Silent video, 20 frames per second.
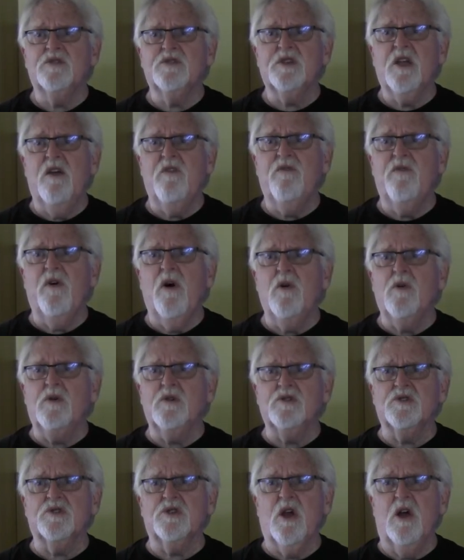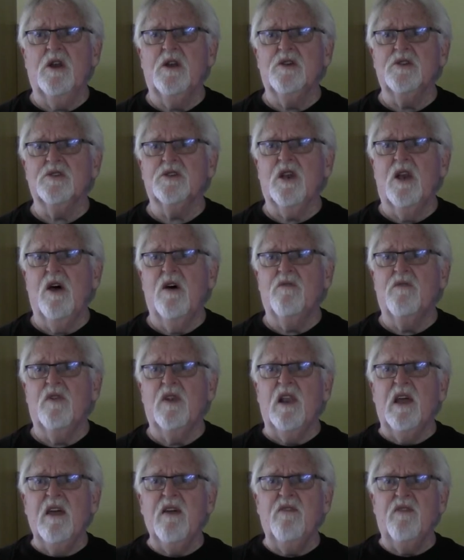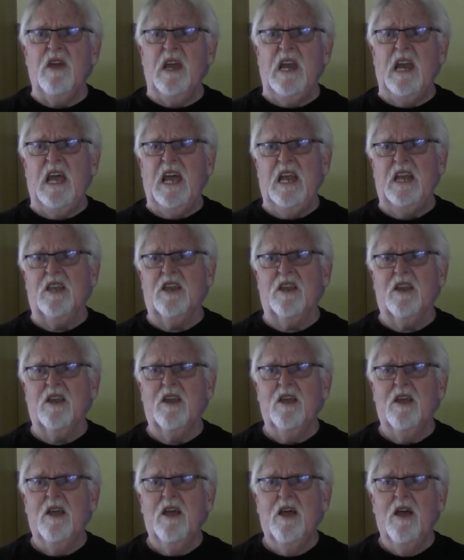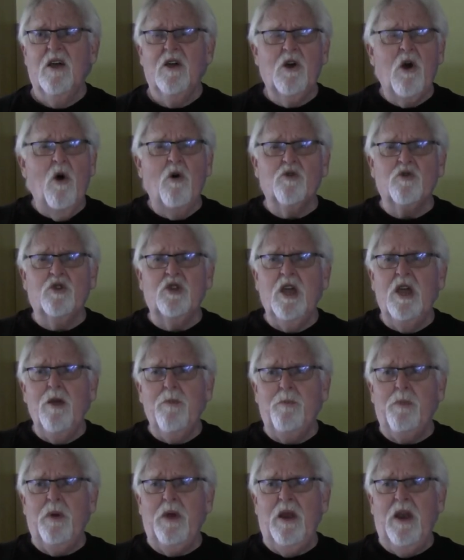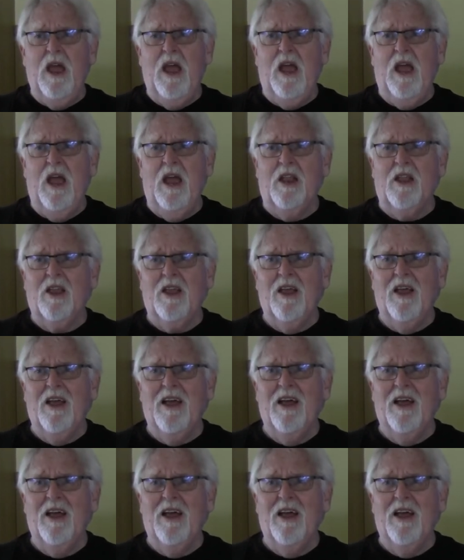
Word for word: Stay focused on his love. Live in it. Go deep in it.